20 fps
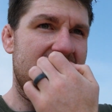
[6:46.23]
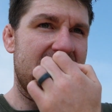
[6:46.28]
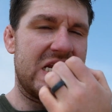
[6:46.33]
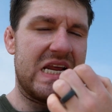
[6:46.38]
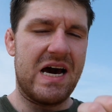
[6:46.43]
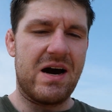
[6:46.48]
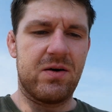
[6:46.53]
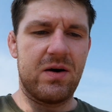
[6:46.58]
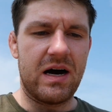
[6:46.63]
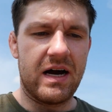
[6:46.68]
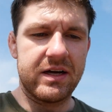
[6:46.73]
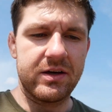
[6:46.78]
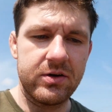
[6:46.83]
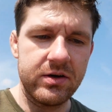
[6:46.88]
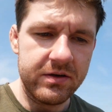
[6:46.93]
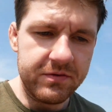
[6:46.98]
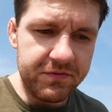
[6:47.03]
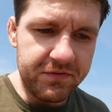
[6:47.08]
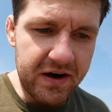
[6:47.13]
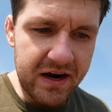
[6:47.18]
Now, I
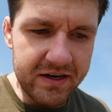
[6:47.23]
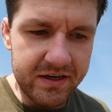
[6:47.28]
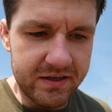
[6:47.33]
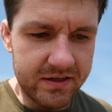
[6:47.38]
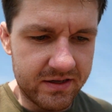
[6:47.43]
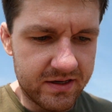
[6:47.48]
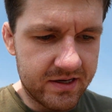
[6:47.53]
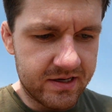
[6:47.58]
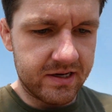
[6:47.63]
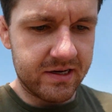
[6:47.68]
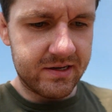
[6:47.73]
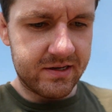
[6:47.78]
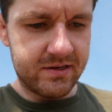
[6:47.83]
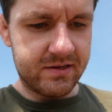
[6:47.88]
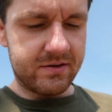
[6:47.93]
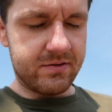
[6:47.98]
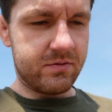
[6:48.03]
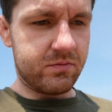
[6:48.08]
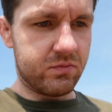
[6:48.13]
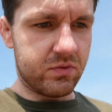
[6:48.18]

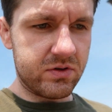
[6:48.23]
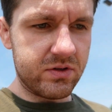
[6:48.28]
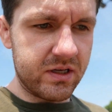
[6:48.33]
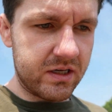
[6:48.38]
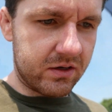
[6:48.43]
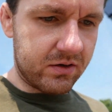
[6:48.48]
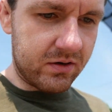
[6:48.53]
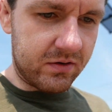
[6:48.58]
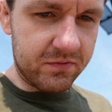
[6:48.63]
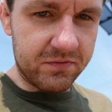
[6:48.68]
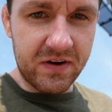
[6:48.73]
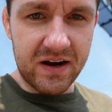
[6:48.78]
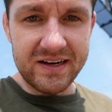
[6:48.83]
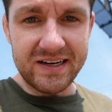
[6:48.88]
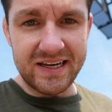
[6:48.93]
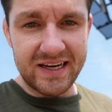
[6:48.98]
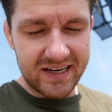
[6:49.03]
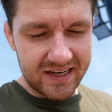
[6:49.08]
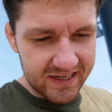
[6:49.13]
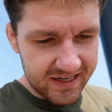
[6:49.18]
really couldn't find
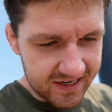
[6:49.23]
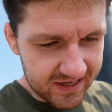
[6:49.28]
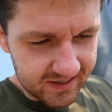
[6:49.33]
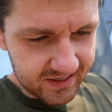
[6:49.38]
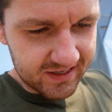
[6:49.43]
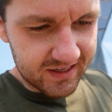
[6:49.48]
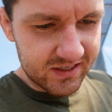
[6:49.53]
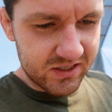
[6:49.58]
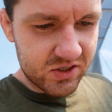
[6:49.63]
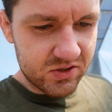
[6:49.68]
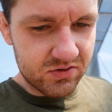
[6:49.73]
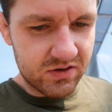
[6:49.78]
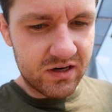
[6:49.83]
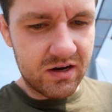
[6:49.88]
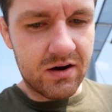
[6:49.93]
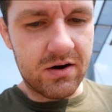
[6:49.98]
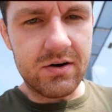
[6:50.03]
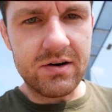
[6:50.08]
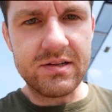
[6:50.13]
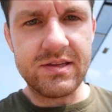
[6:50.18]
any kind of history
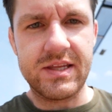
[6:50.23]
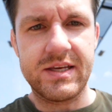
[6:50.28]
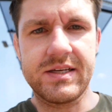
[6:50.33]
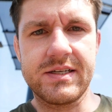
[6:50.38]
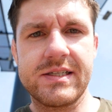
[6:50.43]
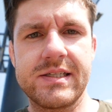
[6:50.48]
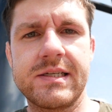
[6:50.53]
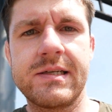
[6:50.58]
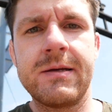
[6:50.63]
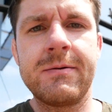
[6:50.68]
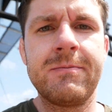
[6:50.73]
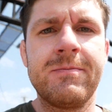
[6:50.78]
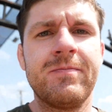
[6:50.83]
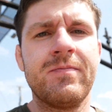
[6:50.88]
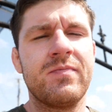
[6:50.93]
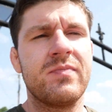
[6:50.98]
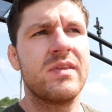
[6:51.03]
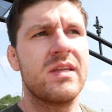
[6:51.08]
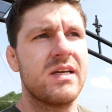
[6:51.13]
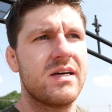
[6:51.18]
on this
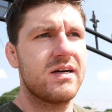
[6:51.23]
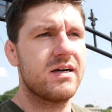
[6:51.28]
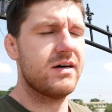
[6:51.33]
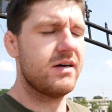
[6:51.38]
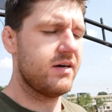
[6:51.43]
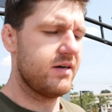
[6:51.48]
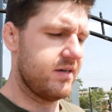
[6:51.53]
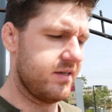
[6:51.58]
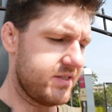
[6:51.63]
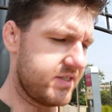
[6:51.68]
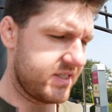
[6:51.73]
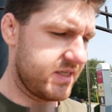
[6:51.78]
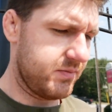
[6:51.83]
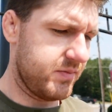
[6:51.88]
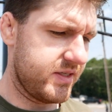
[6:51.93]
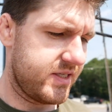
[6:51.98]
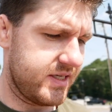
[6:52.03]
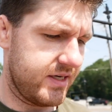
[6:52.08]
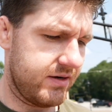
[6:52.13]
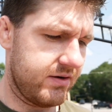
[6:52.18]

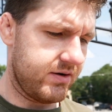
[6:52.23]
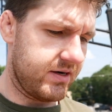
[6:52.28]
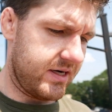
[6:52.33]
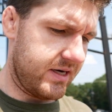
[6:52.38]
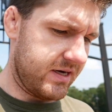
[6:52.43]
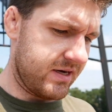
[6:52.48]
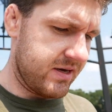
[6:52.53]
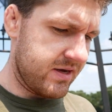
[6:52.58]
cemetery,